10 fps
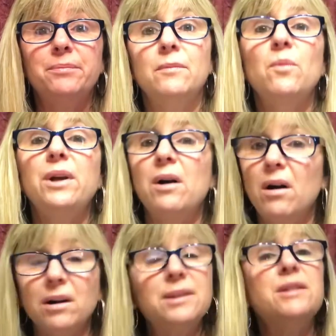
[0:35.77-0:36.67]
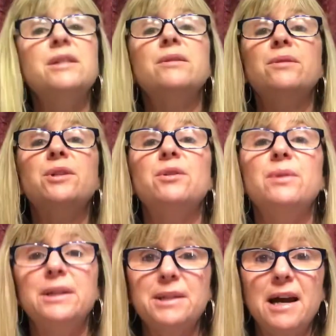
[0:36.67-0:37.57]
We are still
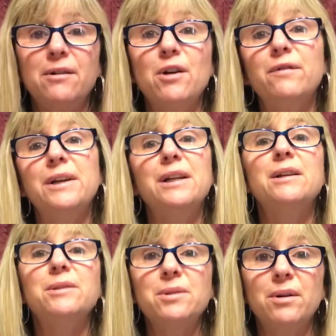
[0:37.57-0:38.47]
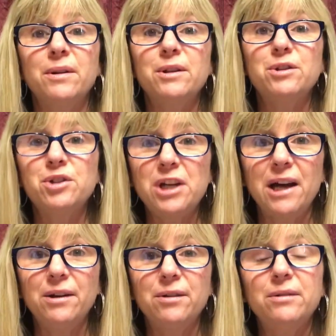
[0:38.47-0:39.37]
doing tarot readings on this
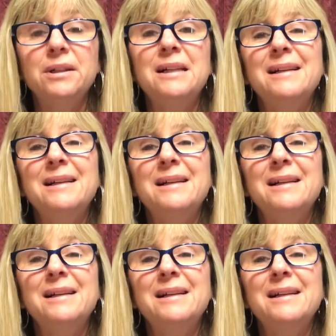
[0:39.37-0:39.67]
channel.